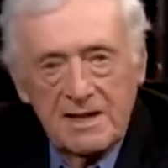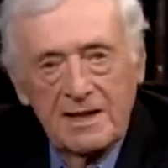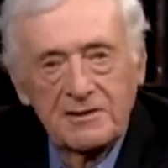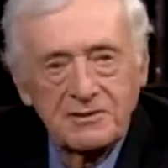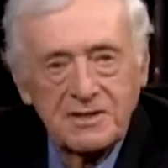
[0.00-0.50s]

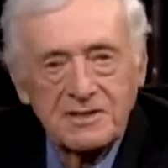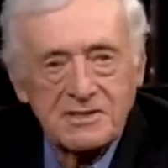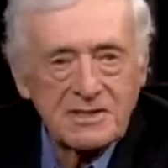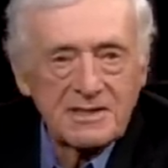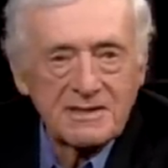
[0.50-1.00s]
and the
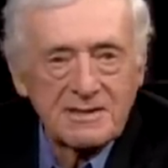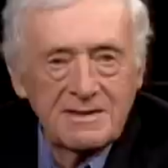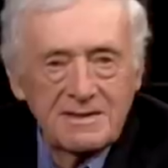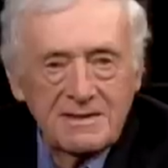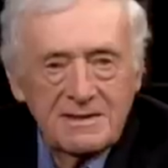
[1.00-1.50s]
Tennessean.
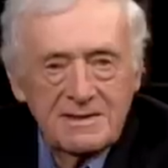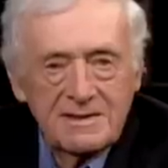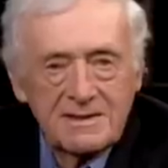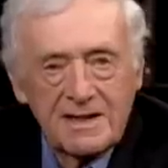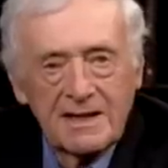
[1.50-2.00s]

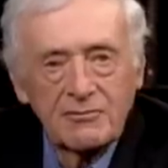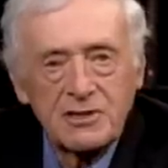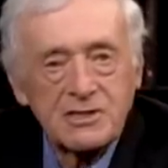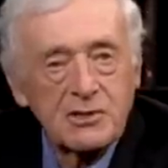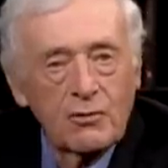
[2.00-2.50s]
Together with
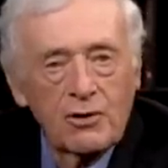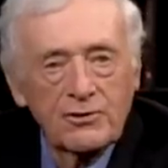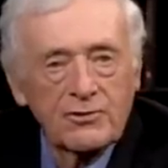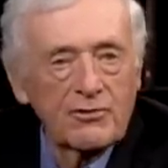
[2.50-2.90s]
his co-author,